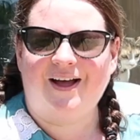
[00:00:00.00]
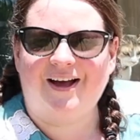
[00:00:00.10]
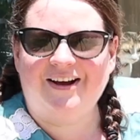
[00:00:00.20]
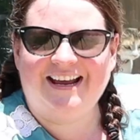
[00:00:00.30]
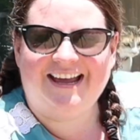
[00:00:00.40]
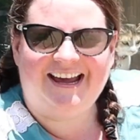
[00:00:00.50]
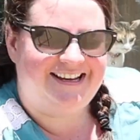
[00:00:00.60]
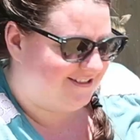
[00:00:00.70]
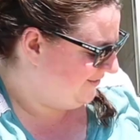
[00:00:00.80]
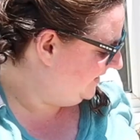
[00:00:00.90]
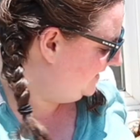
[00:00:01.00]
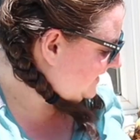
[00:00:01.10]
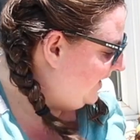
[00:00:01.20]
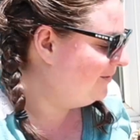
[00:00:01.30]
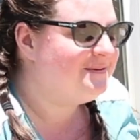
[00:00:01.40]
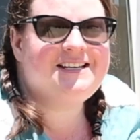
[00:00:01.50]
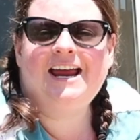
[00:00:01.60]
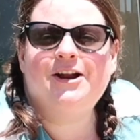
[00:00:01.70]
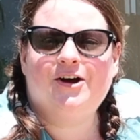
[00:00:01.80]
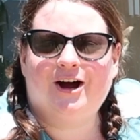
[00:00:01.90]
Alright guys, so this is our
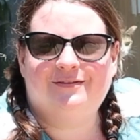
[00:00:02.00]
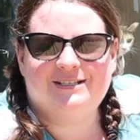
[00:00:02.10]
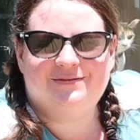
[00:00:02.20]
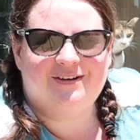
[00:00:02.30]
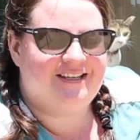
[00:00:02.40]
potato harvest for